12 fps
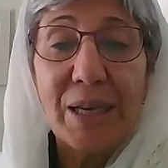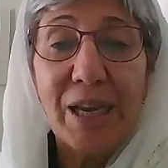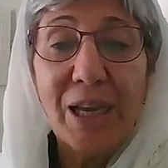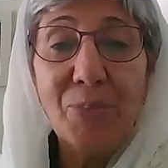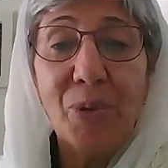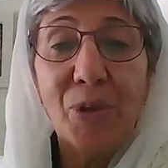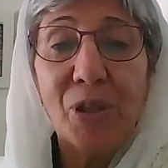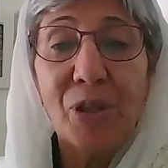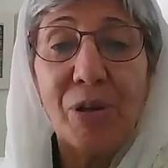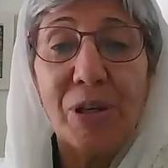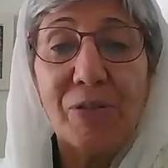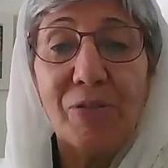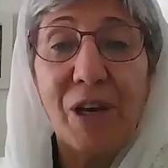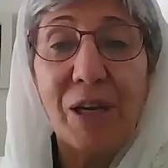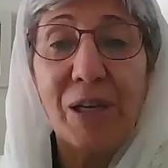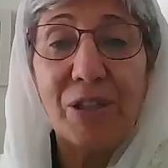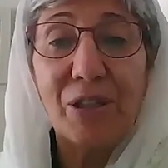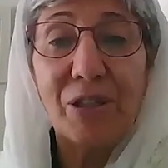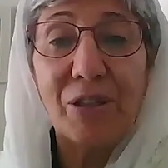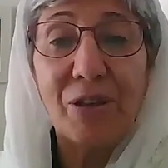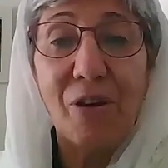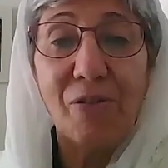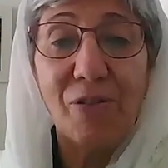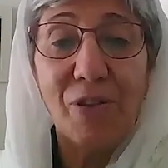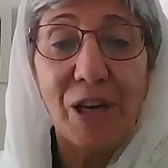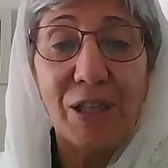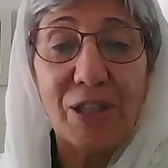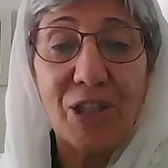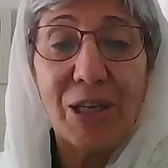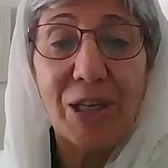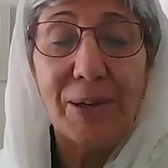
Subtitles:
in particular violation of IHL.